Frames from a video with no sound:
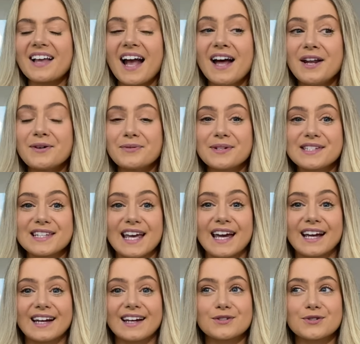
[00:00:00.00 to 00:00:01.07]
and it was
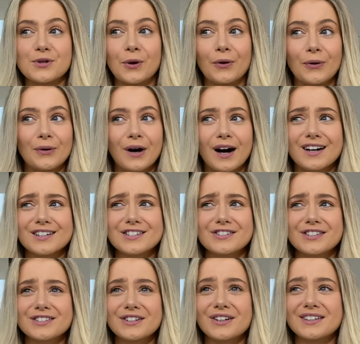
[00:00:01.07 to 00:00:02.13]
like
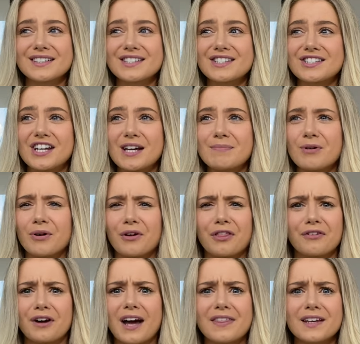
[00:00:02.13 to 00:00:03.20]
$200 cheaper,
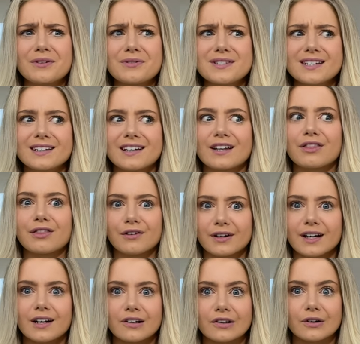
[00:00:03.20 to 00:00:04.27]
or I think it was only like
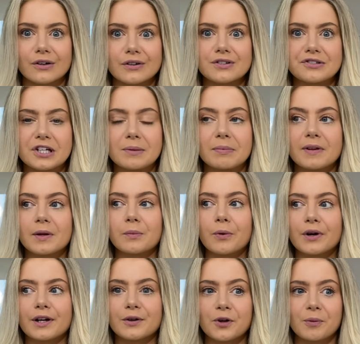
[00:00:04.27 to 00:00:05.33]
$300 cheaper than what
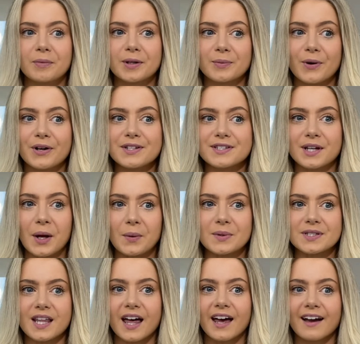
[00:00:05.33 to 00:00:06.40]
it normally was. And I was
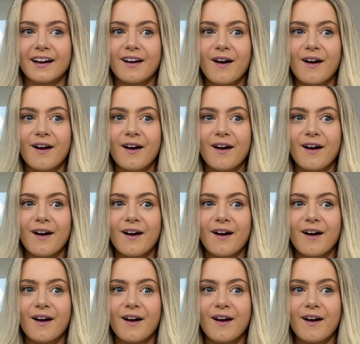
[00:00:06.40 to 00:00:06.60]
like,